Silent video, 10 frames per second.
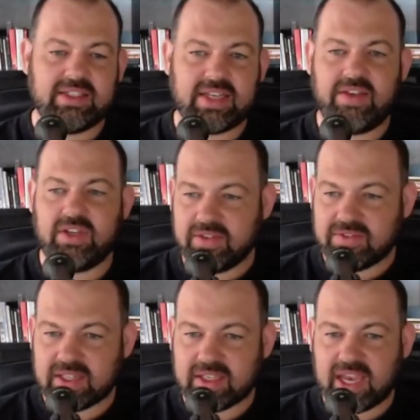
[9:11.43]
said, you got
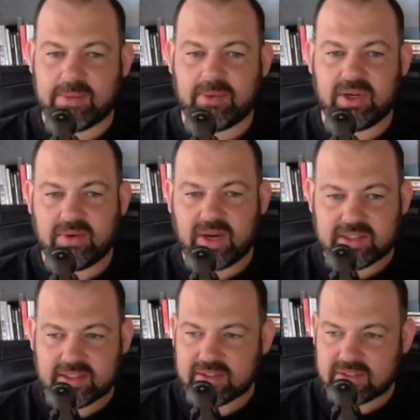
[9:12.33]
the gift of the gab. What are
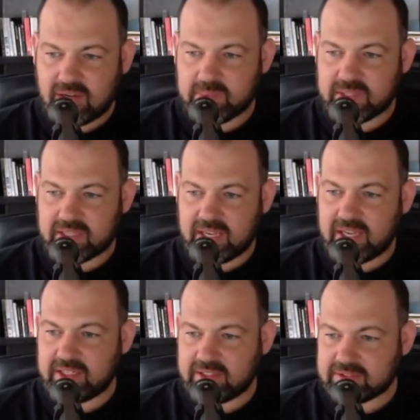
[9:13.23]
you wasting your time with
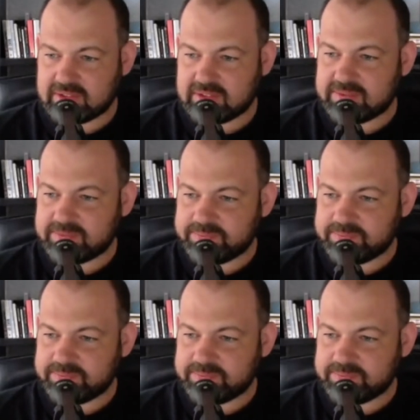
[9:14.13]
accounting?